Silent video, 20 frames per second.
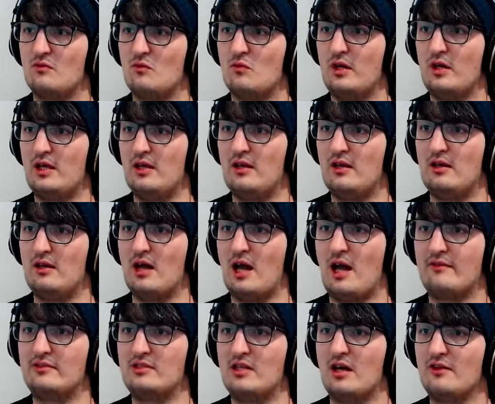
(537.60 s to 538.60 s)
we
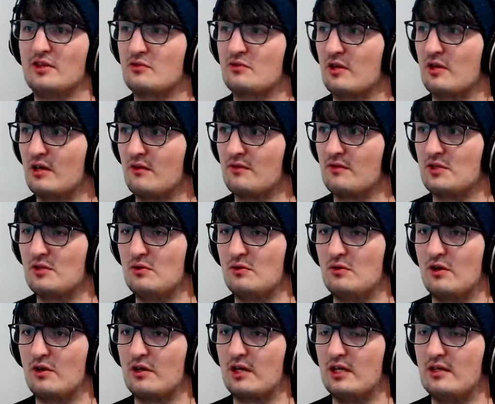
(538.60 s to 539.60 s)
have another trigger of the 2
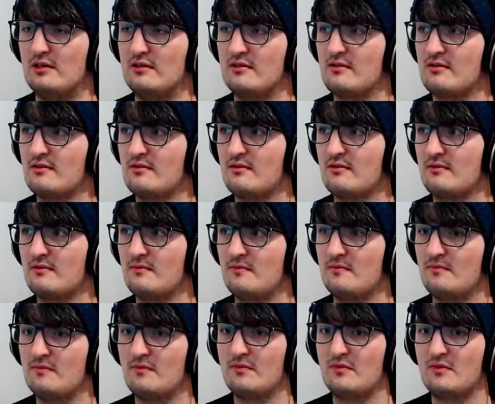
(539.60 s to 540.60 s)
cookies.
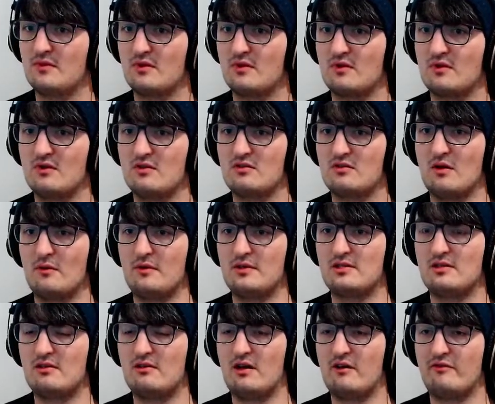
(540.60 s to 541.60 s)
So we
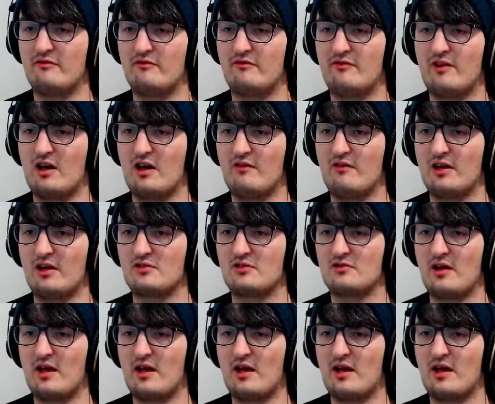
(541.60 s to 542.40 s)
still have 5 extra